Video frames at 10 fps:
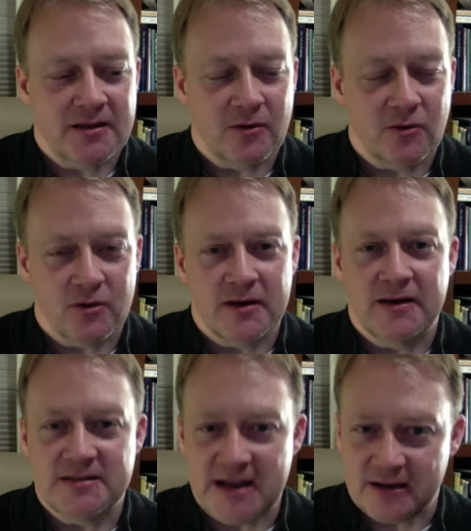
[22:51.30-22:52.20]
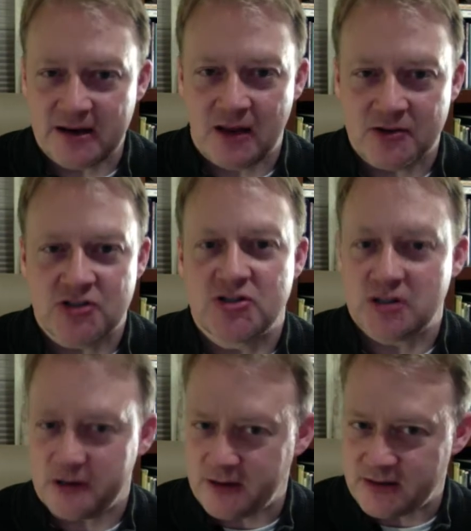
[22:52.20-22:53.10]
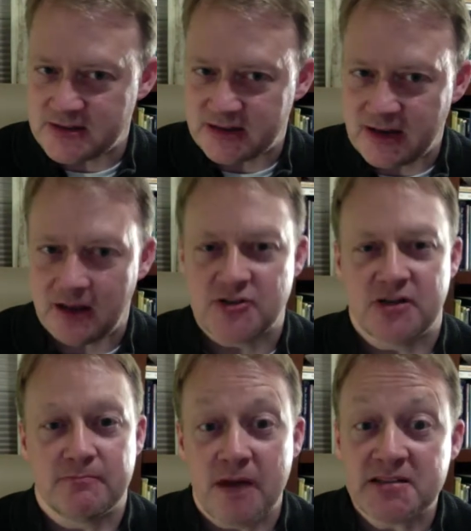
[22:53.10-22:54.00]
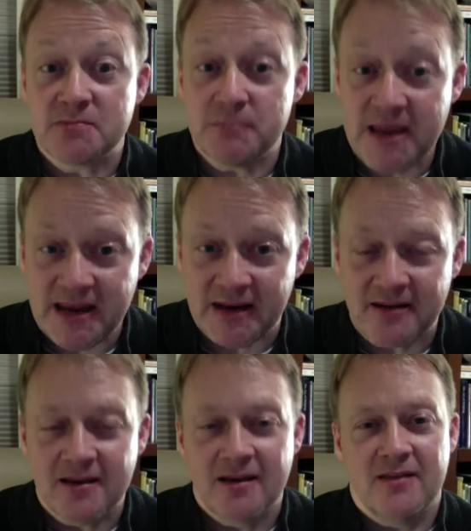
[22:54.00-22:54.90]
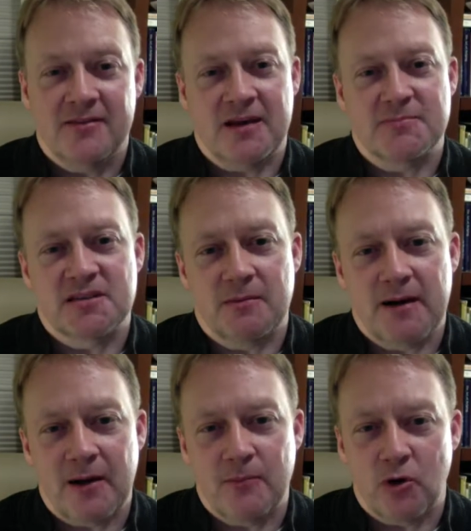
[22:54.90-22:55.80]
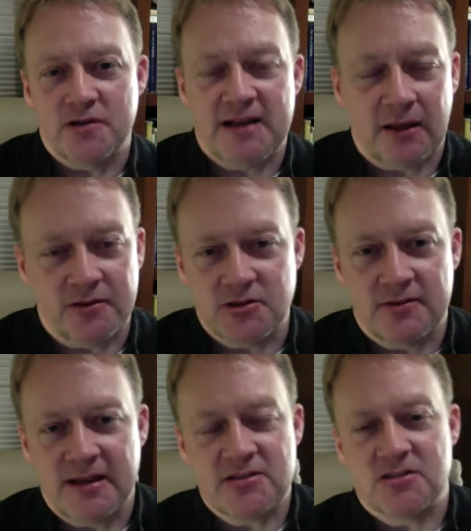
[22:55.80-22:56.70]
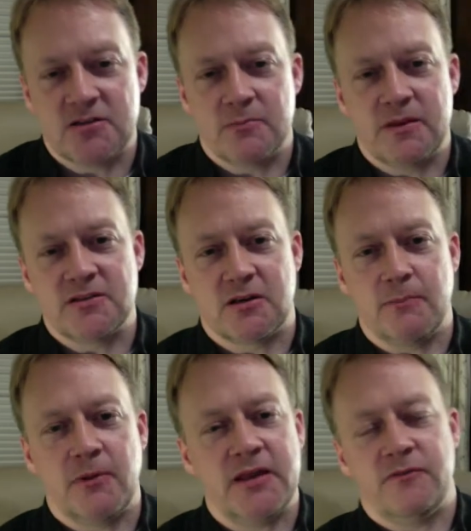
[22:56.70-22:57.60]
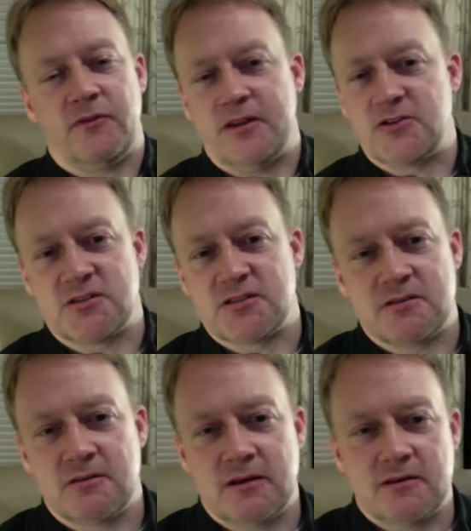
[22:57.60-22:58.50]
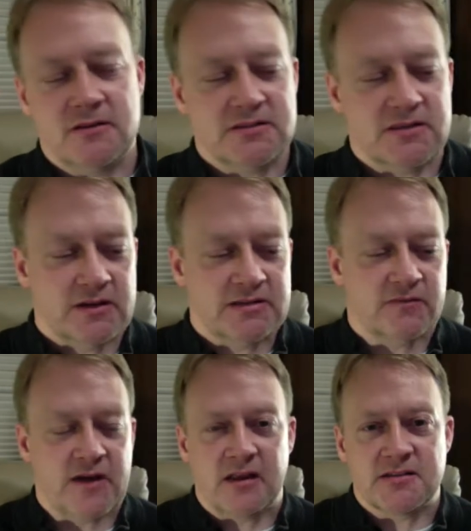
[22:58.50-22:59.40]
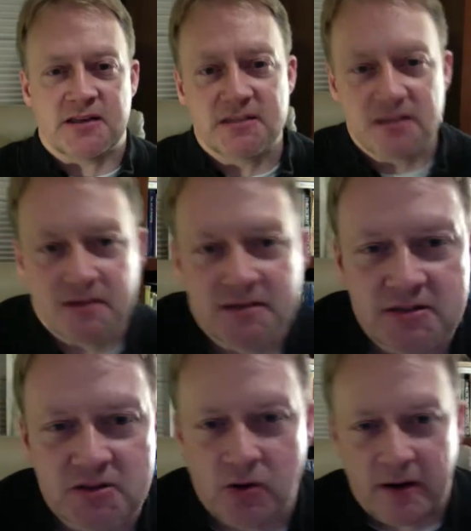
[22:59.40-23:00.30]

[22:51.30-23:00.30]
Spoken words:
or in technology, just looking at the technology, must mean that I'm somehow more intelligent. And it's a complete fallacious. It's a fallacy. It's a total